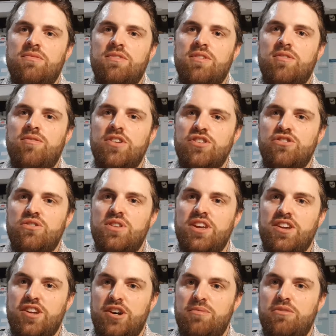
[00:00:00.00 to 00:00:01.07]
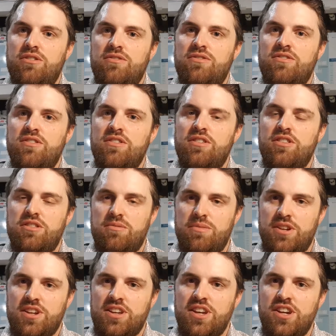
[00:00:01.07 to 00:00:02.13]
eventually I come off
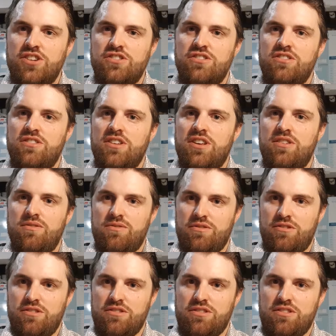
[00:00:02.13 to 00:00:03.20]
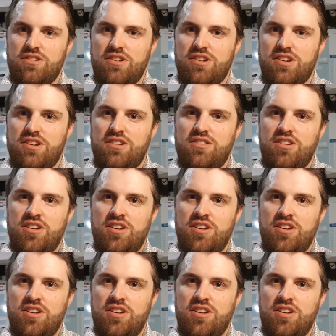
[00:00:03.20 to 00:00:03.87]
medication, and of course I